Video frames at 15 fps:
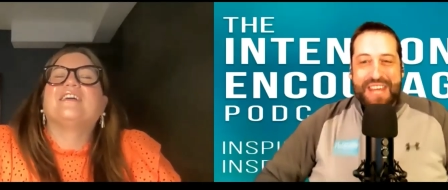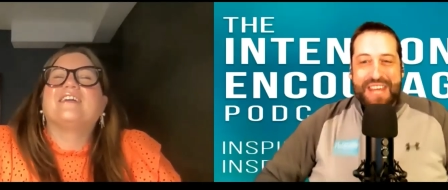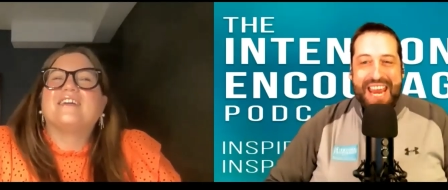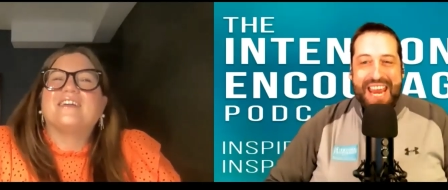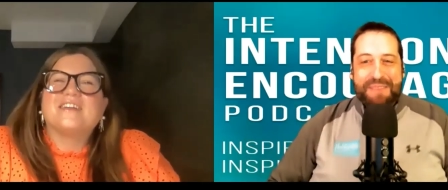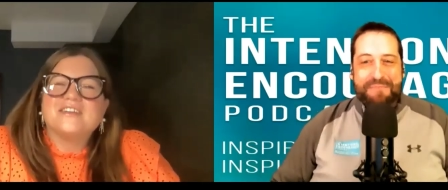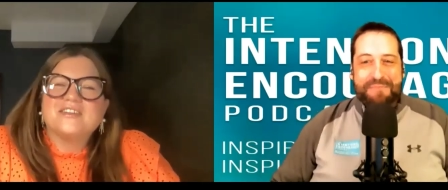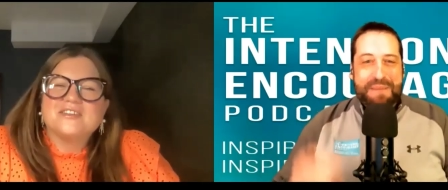
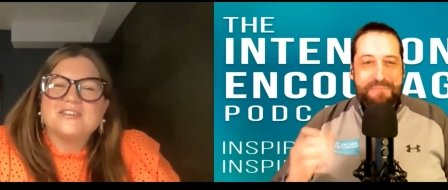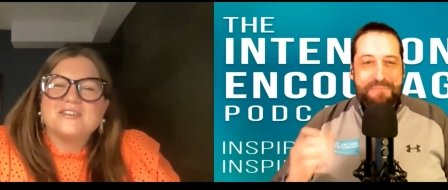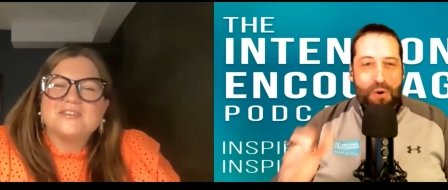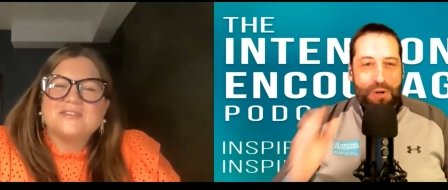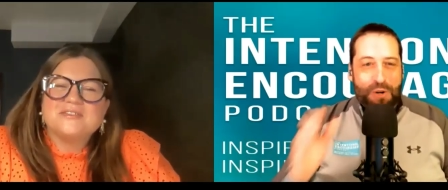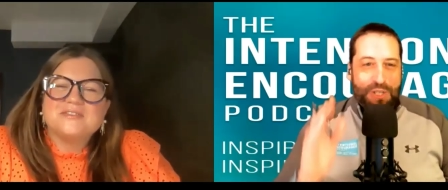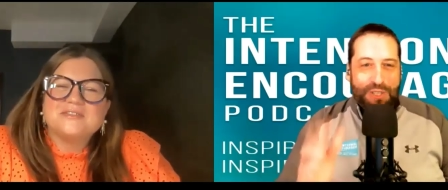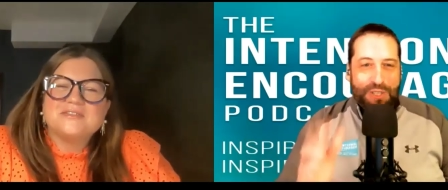Speaker 1: can't be
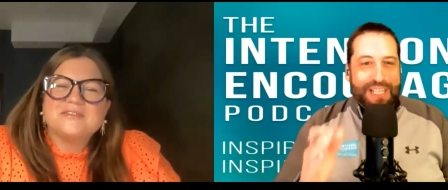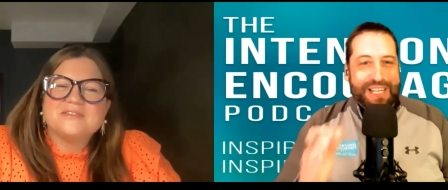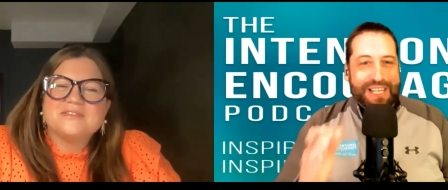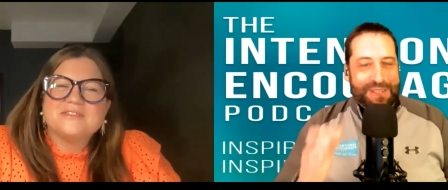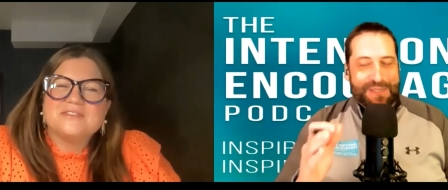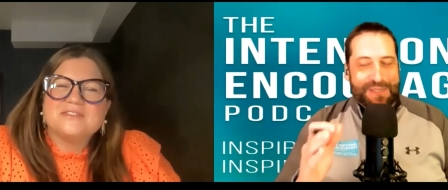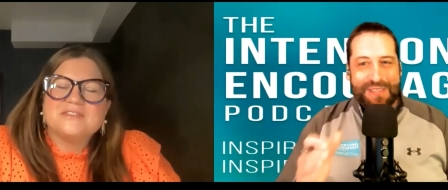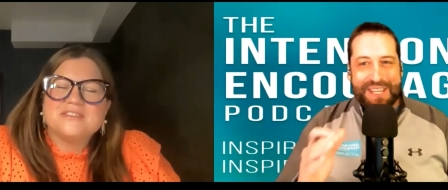more
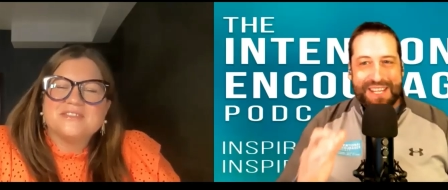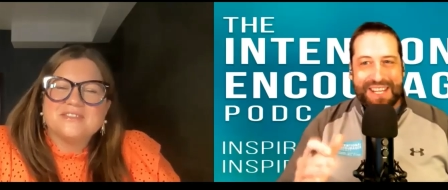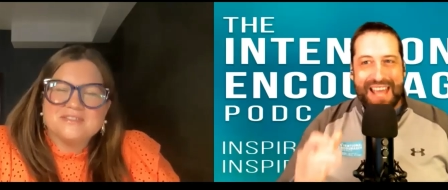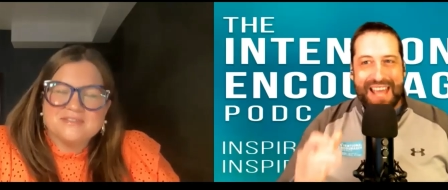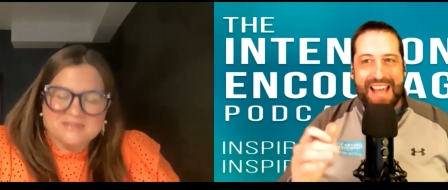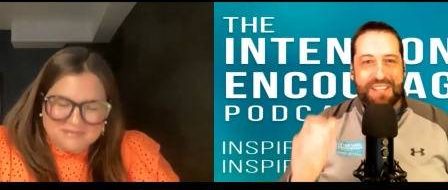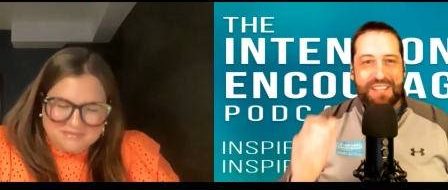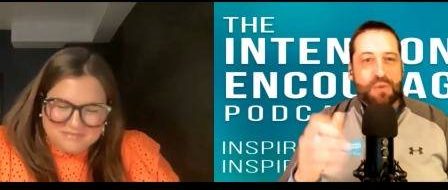clear than that.